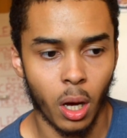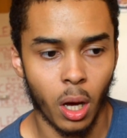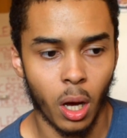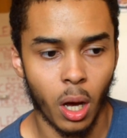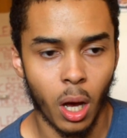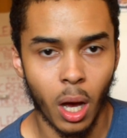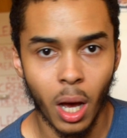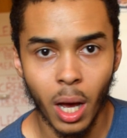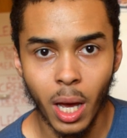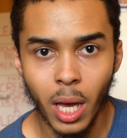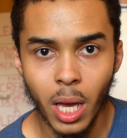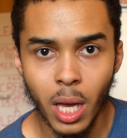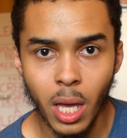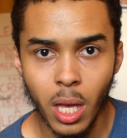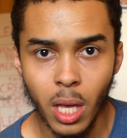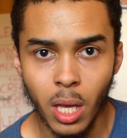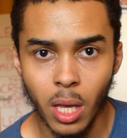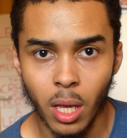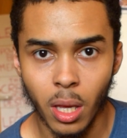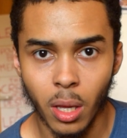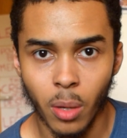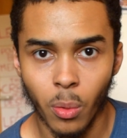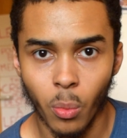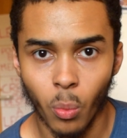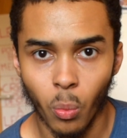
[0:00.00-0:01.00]
I
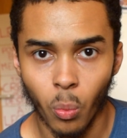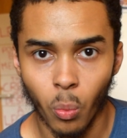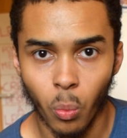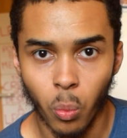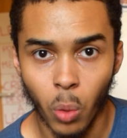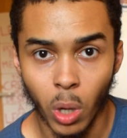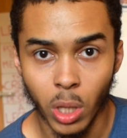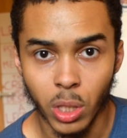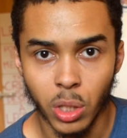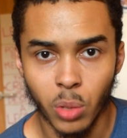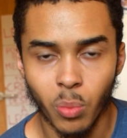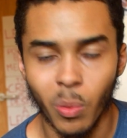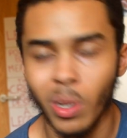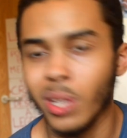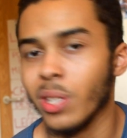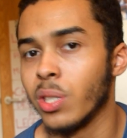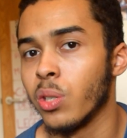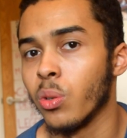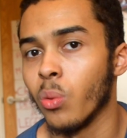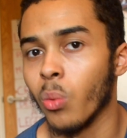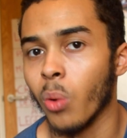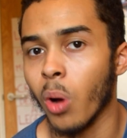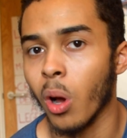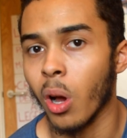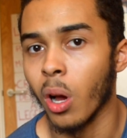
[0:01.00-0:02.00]
once went
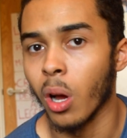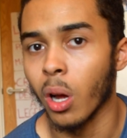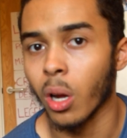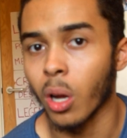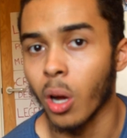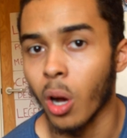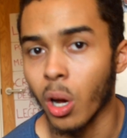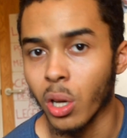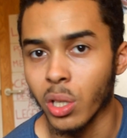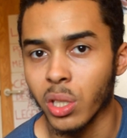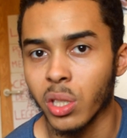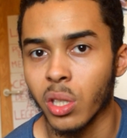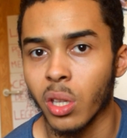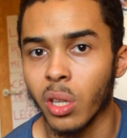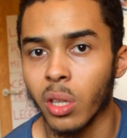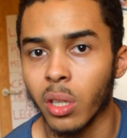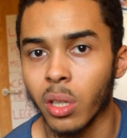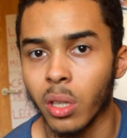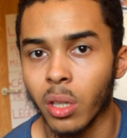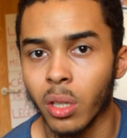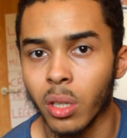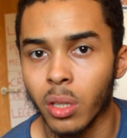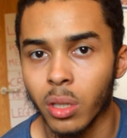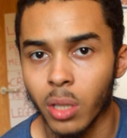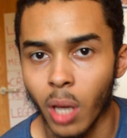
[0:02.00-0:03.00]
to a
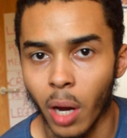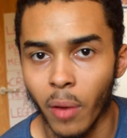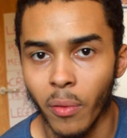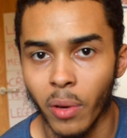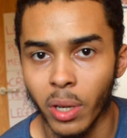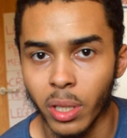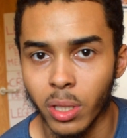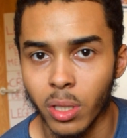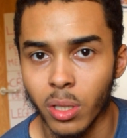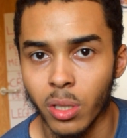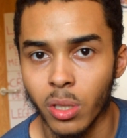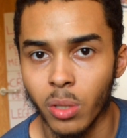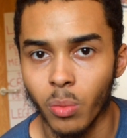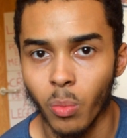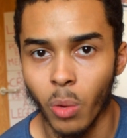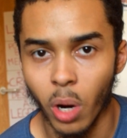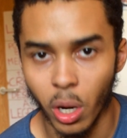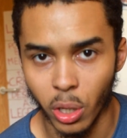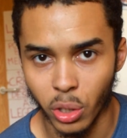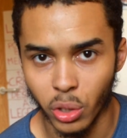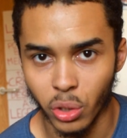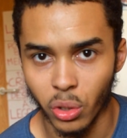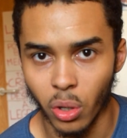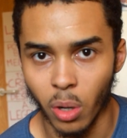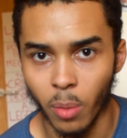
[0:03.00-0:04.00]
casting director's
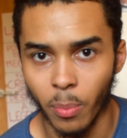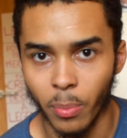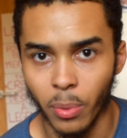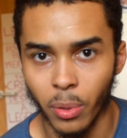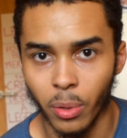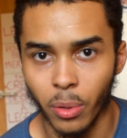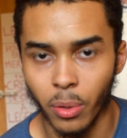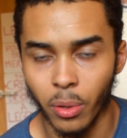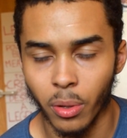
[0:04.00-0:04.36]
workshop,